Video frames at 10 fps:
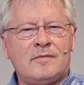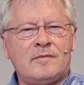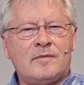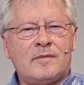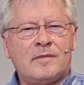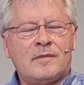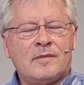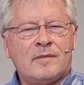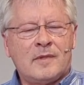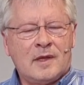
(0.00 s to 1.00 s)

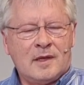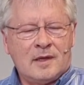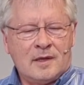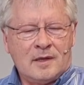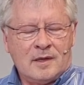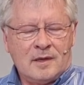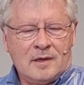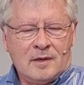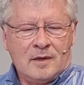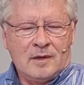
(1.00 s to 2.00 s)

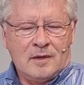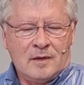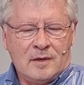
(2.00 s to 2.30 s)
(no one is talking)